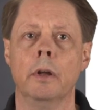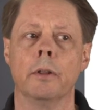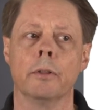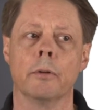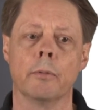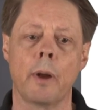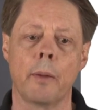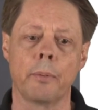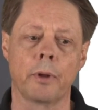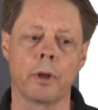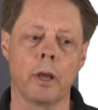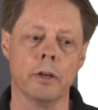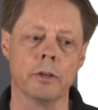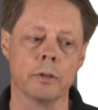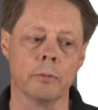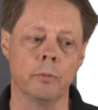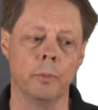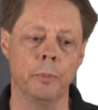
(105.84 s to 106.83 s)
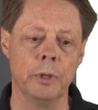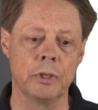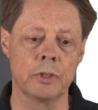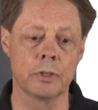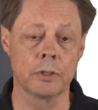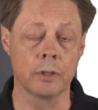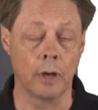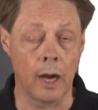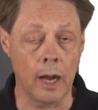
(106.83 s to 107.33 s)
the replication will be
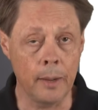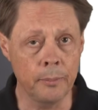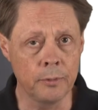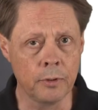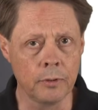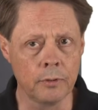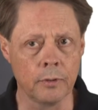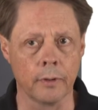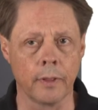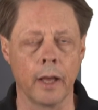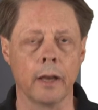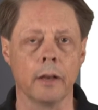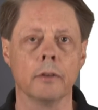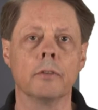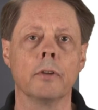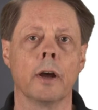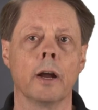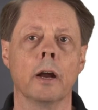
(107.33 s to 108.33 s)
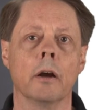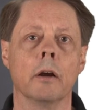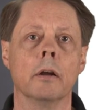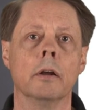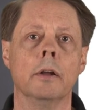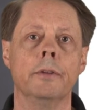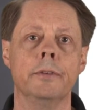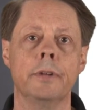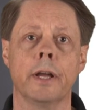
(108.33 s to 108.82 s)
stopped to that entire
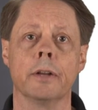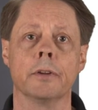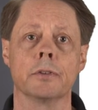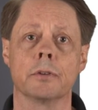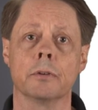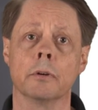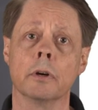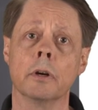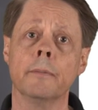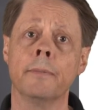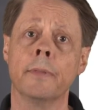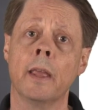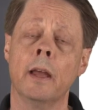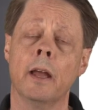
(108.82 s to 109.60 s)
data store,